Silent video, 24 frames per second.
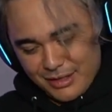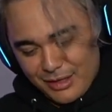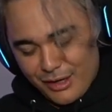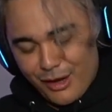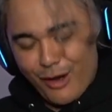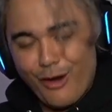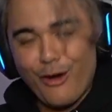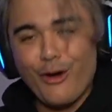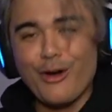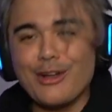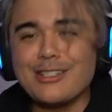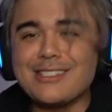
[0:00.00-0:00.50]

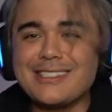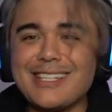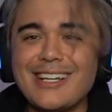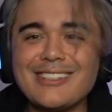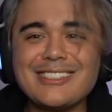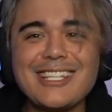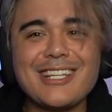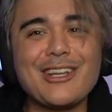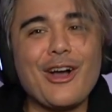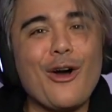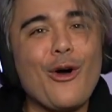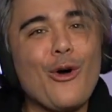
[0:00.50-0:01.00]
Oh, it sounds
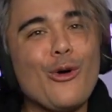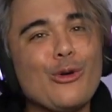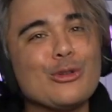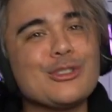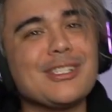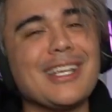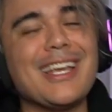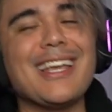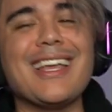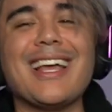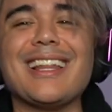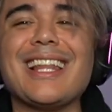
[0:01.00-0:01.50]
like old,
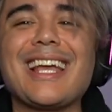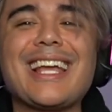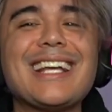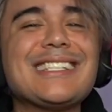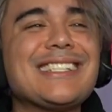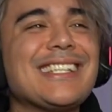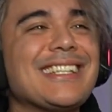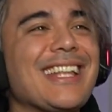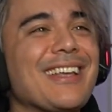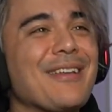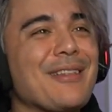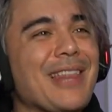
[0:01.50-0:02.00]
like I
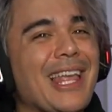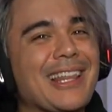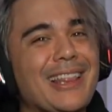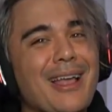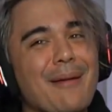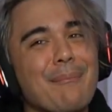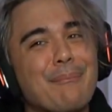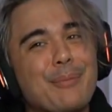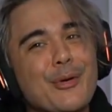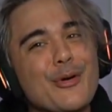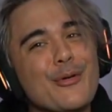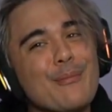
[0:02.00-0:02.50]
said, like
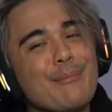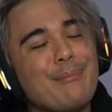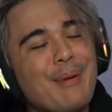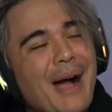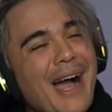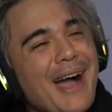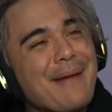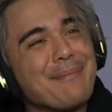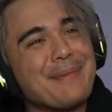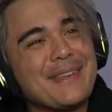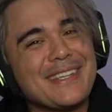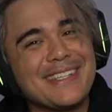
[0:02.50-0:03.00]
that boom
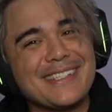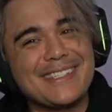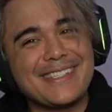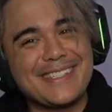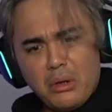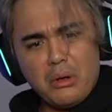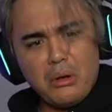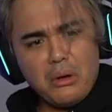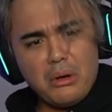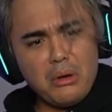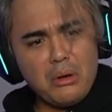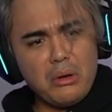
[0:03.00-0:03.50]
bop
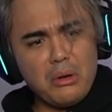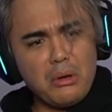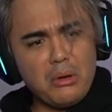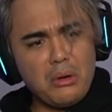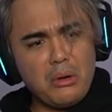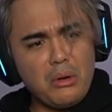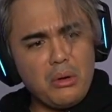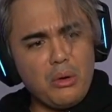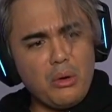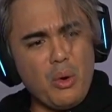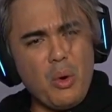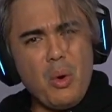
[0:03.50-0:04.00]
ish.
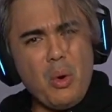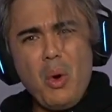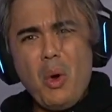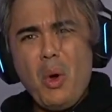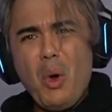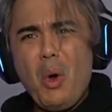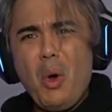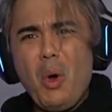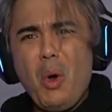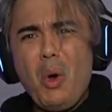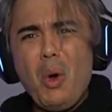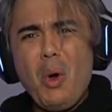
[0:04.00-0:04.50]

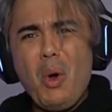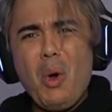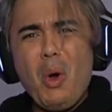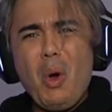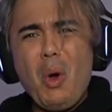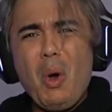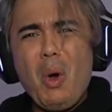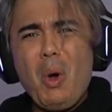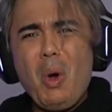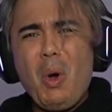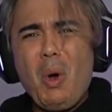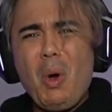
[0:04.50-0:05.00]

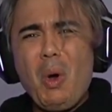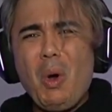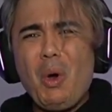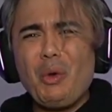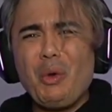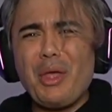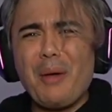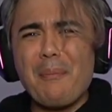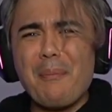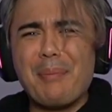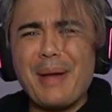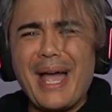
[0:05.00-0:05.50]
Ooh,
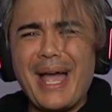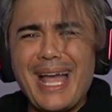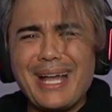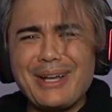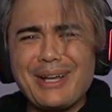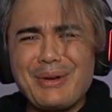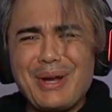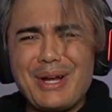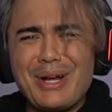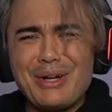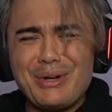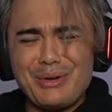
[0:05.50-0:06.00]
the
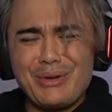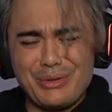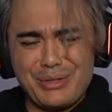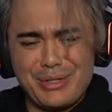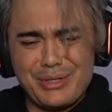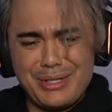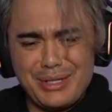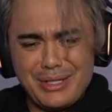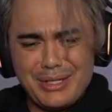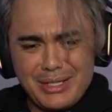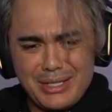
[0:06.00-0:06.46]
background.